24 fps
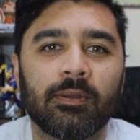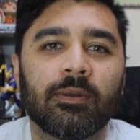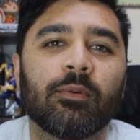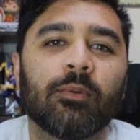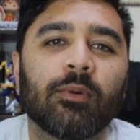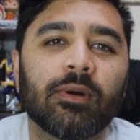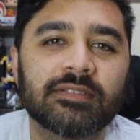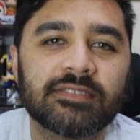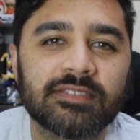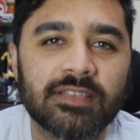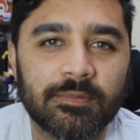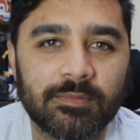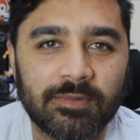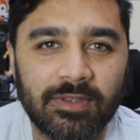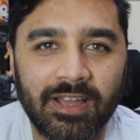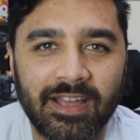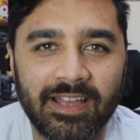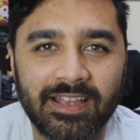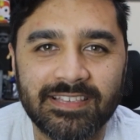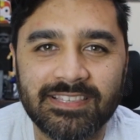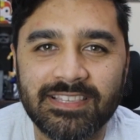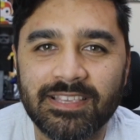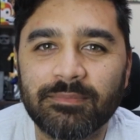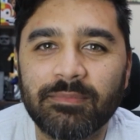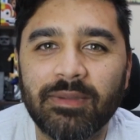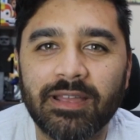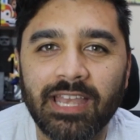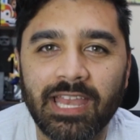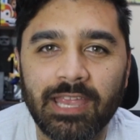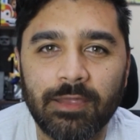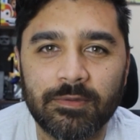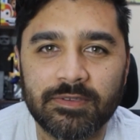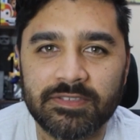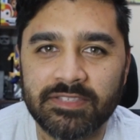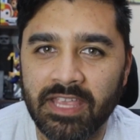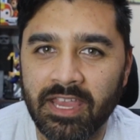What's up guys, my
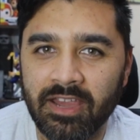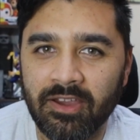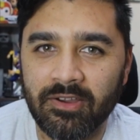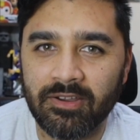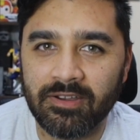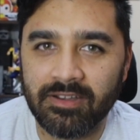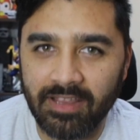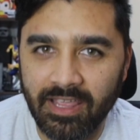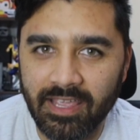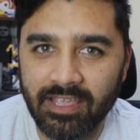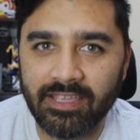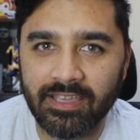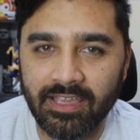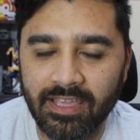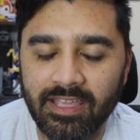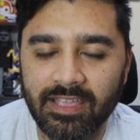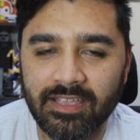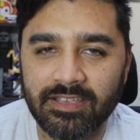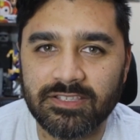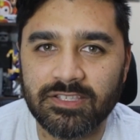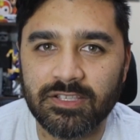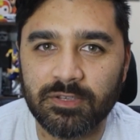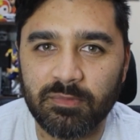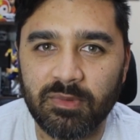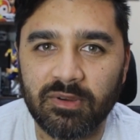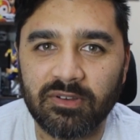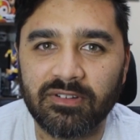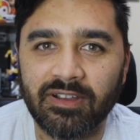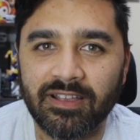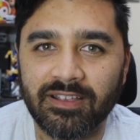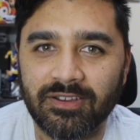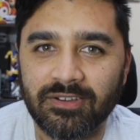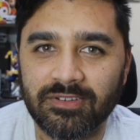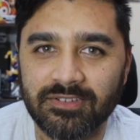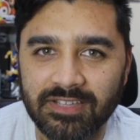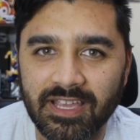name is Aaron aka Super
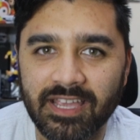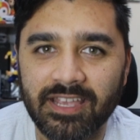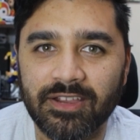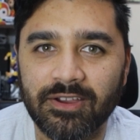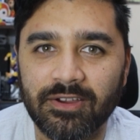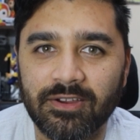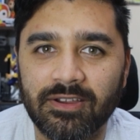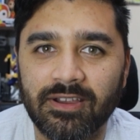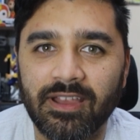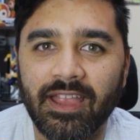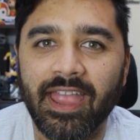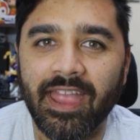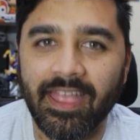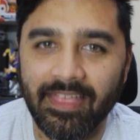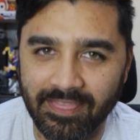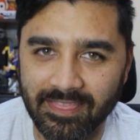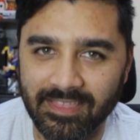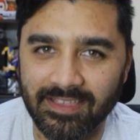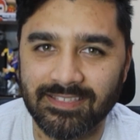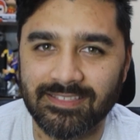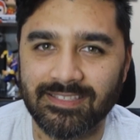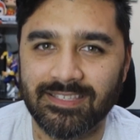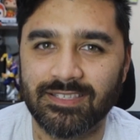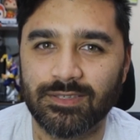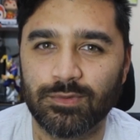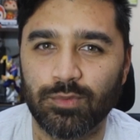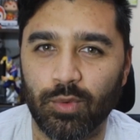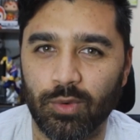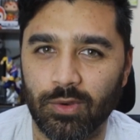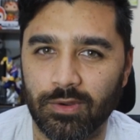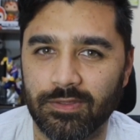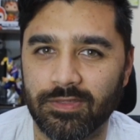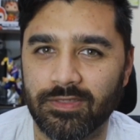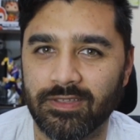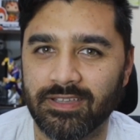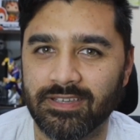Liger Tiger and this is
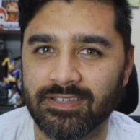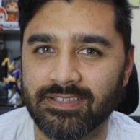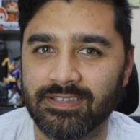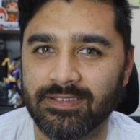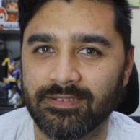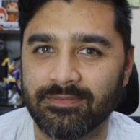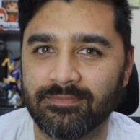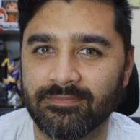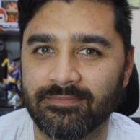Worth It.